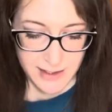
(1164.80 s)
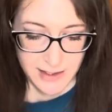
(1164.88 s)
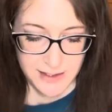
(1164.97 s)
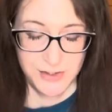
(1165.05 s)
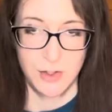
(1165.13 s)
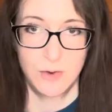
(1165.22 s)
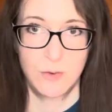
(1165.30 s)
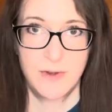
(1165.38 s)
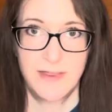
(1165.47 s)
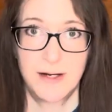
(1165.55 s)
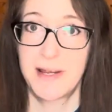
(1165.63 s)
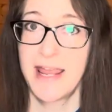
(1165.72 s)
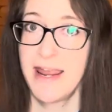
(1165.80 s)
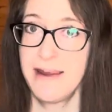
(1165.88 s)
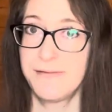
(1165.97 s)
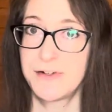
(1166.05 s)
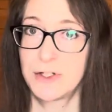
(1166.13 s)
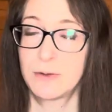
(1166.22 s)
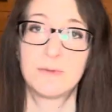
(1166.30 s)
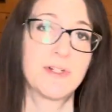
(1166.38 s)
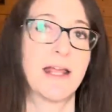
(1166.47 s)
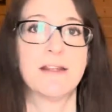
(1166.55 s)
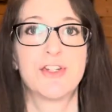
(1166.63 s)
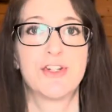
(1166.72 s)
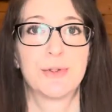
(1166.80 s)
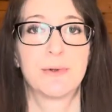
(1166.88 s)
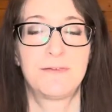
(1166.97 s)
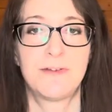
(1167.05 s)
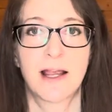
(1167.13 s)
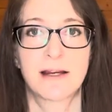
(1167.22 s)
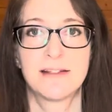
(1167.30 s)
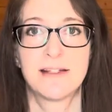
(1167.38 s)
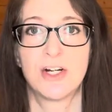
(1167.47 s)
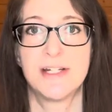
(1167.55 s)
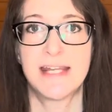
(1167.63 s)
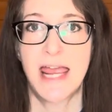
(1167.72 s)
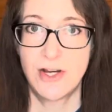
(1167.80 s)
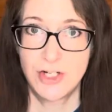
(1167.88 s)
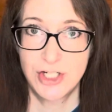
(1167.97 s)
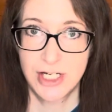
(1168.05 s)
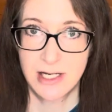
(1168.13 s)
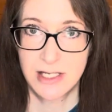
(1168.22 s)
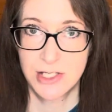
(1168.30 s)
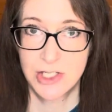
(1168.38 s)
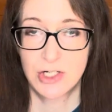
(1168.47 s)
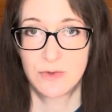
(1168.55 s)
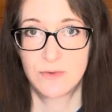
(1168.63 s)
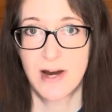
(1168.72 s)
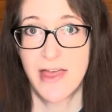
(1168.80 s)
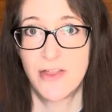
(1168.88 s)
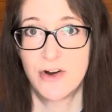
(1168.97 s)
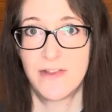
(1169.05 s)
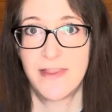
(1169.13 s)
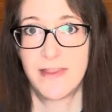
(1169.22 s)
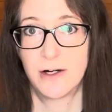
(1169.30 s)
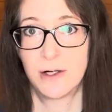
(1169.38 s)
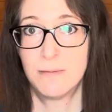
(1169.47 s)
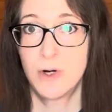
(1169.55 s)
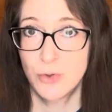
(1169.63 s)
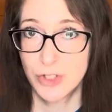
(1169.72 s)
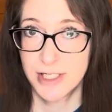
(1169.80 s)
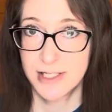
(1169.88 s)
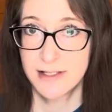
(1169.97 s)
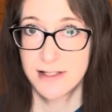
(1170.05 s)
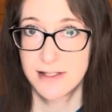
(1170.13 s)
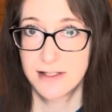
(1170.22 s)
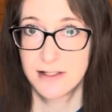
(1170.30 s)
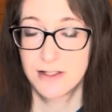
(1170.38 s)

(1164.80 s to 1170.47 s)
So their behavior tends to reflect their intentions rather than their emotions.